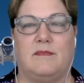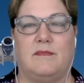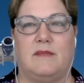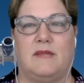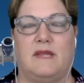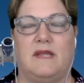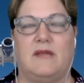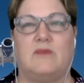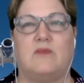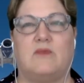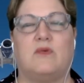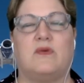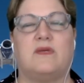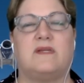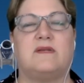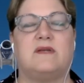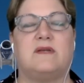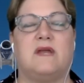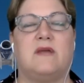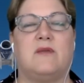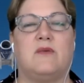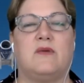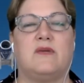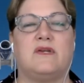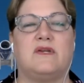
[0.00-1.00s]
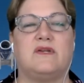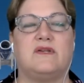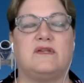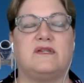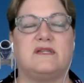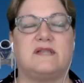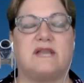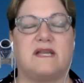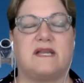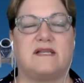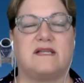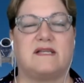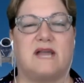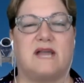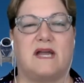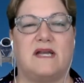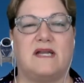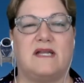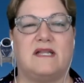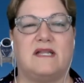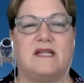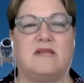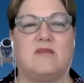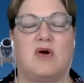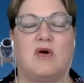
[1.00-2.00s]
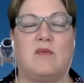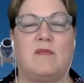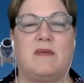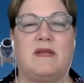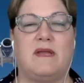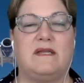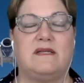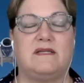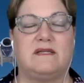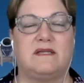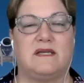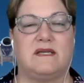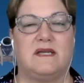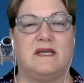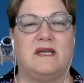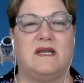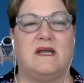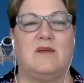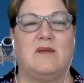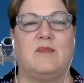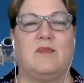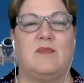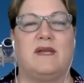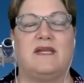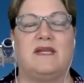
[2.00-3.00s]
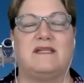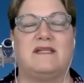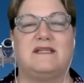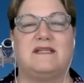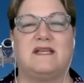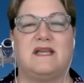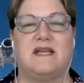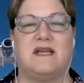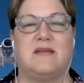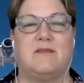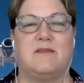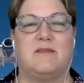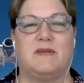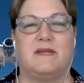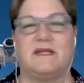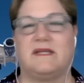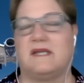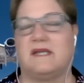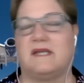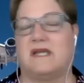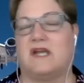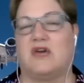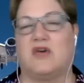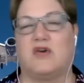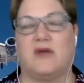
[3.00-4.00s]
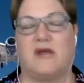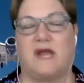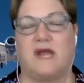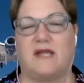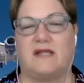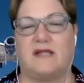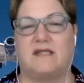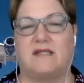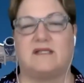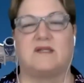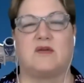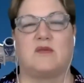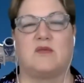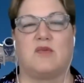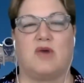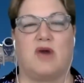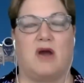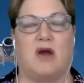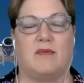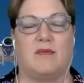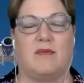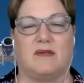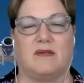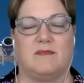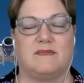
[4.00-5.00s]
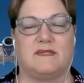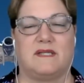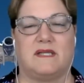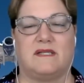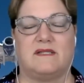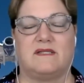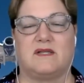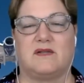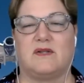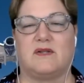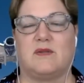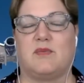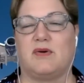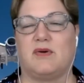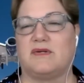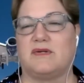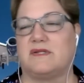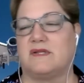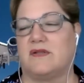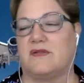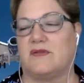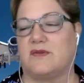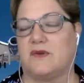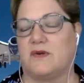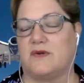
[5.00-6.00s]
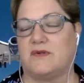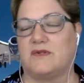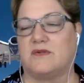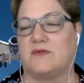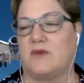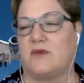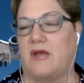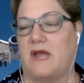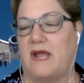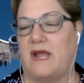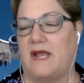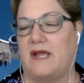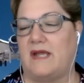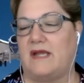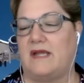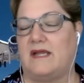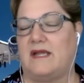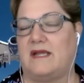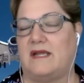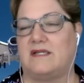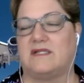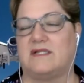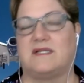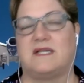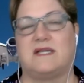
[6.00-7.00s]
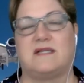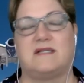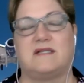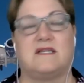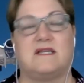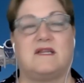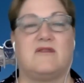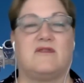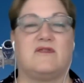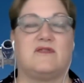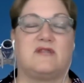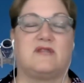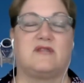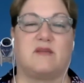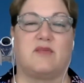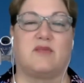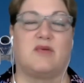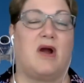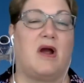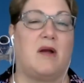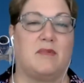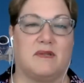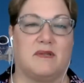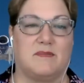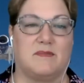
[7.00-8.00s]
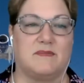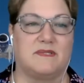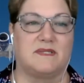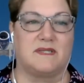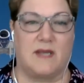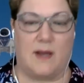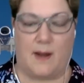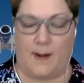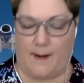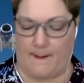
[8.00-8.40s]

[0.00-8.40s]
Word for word: It, re- it reduces anxiety in the moment but it but it creates its own problems and so the person that throws away just has a different set of problems